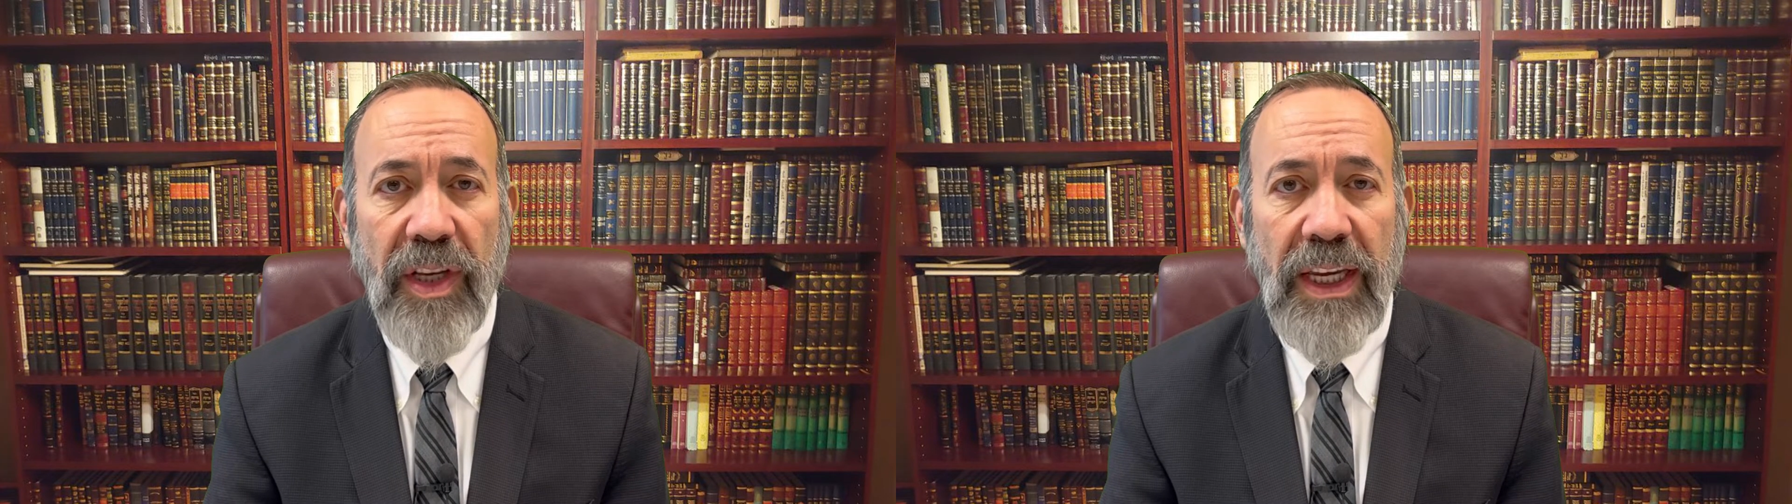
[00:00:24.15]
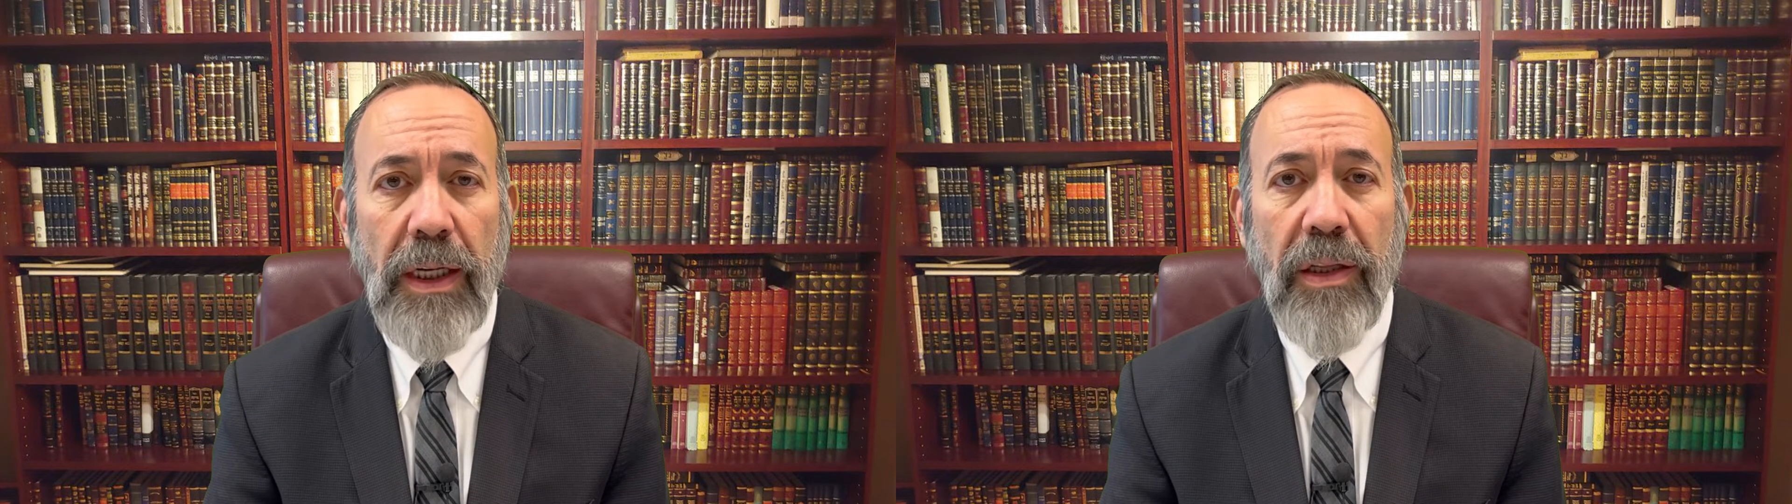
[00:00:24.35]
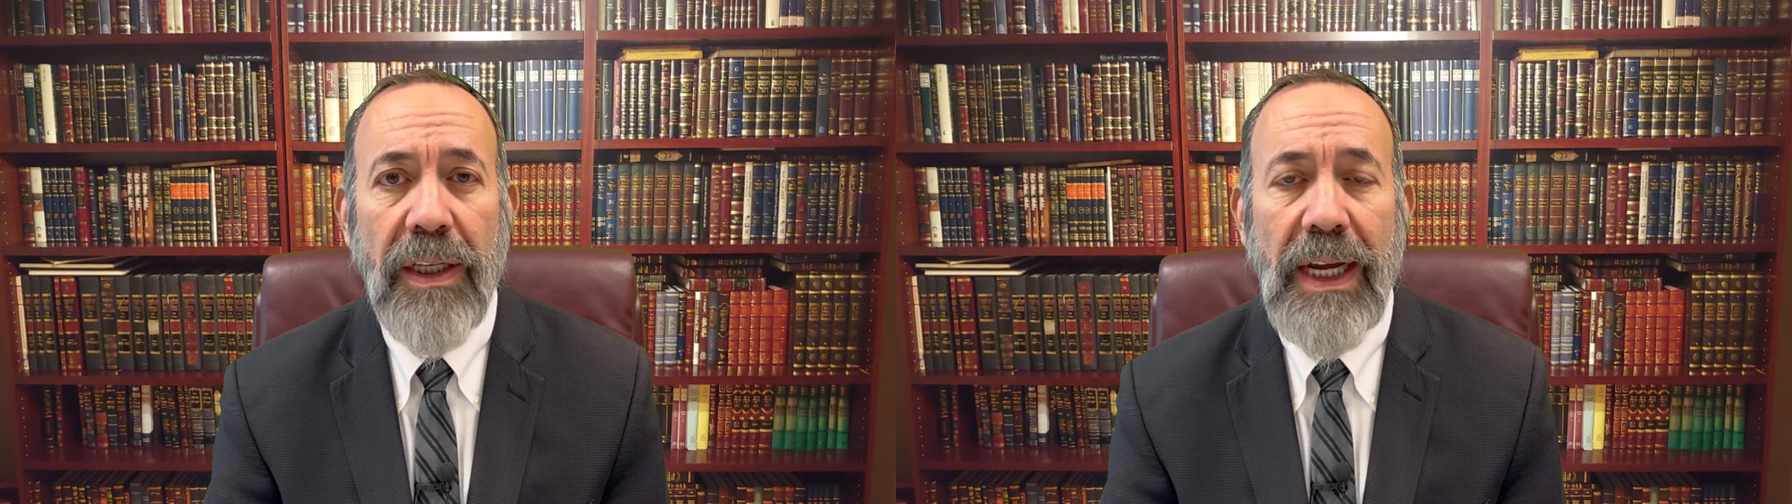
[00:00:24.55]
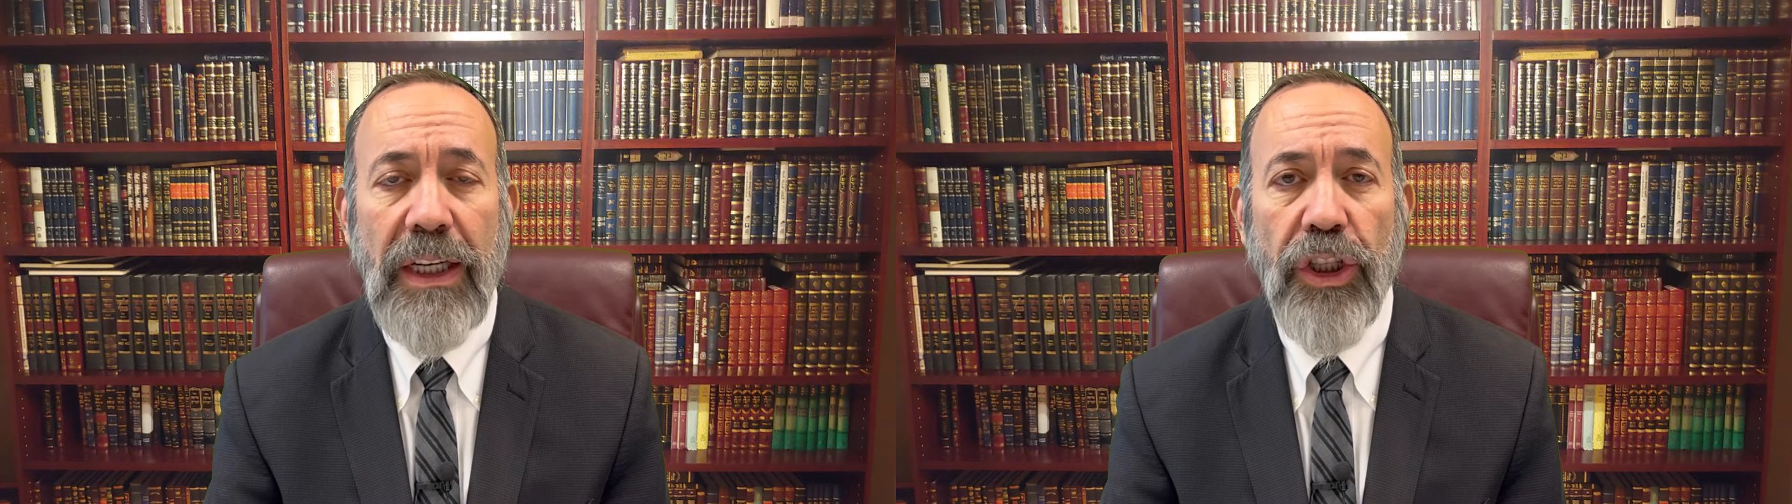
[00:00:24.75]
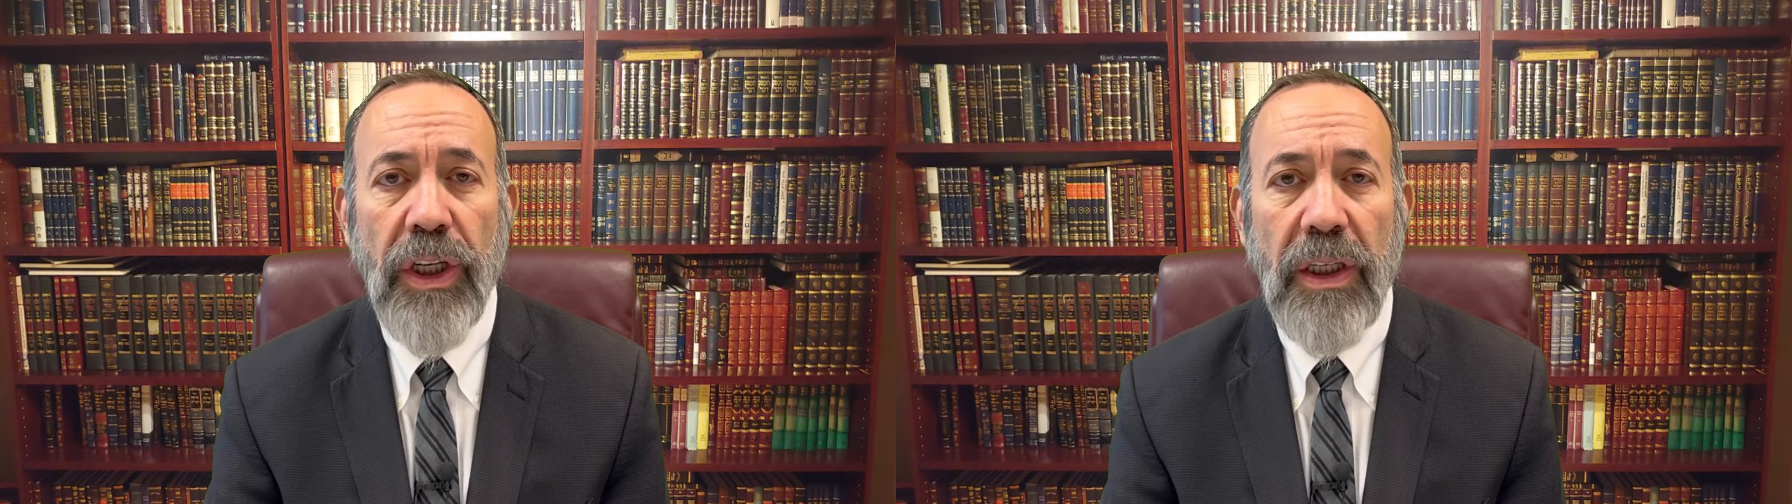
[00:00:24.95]

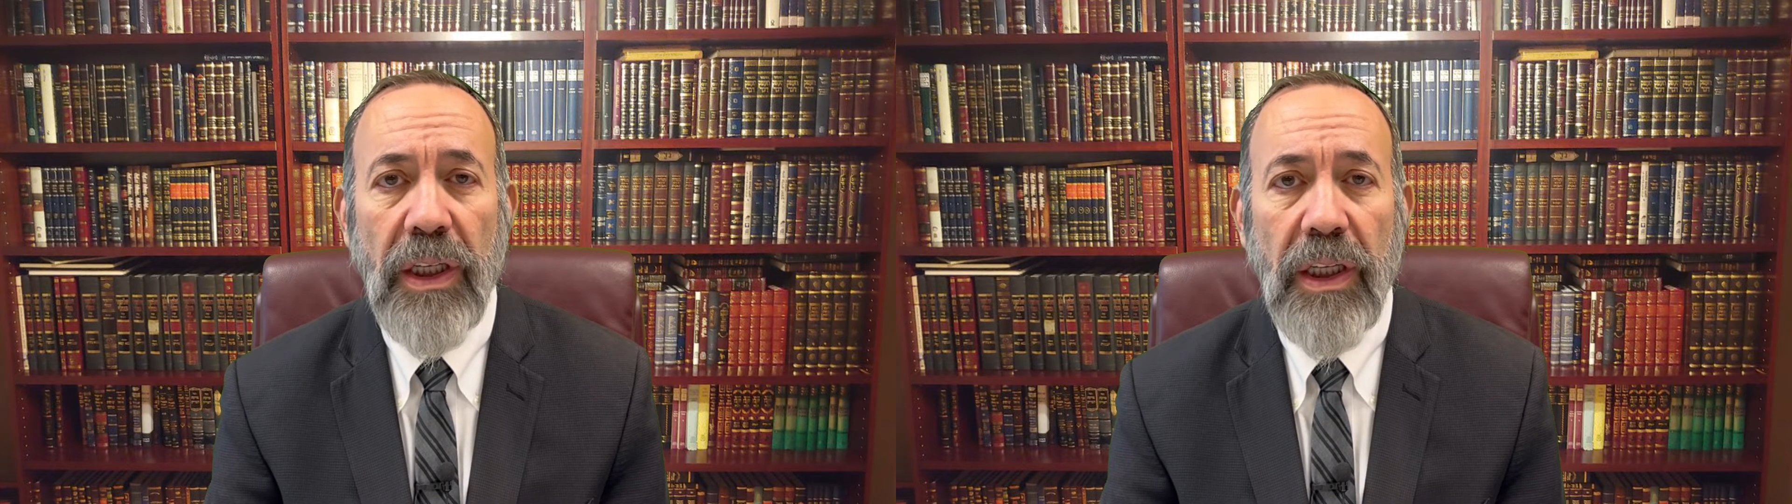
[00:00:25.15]
inclination